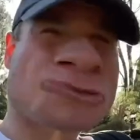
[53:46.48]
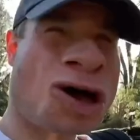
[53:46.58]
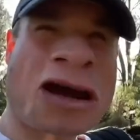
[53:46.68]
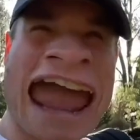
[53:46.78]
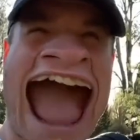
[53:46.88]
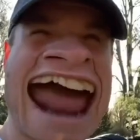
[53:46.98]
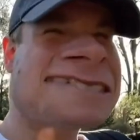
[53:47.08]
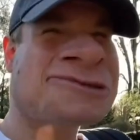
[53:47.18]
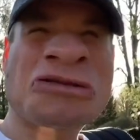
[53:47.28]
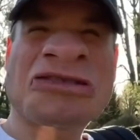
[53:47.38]
No caddy,
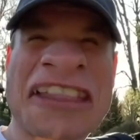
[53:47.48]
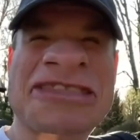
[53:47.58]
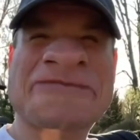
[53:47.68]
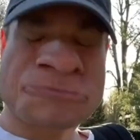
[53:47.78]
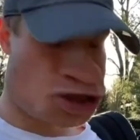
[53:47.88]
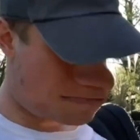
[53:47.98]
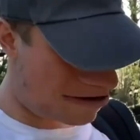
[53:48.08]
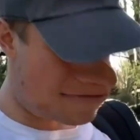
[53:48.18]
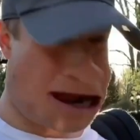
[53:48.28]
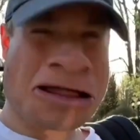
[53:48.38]
no nothing. Just me
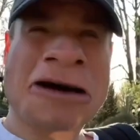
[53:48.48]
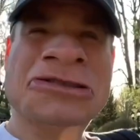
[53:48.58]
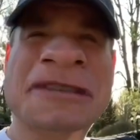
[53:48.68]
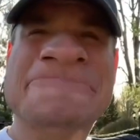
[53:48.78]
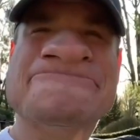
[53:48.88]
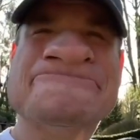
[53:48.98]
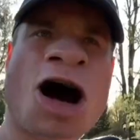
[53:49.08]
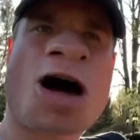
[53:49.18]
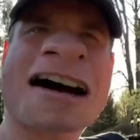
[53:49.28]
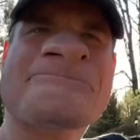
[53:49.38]
and my clubs, man.
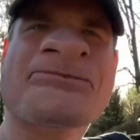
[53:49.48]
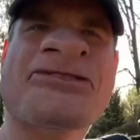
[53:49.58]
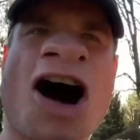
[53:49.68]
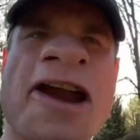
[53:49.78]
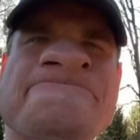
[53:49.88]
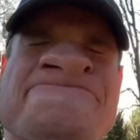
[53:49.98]
Hold on, thought.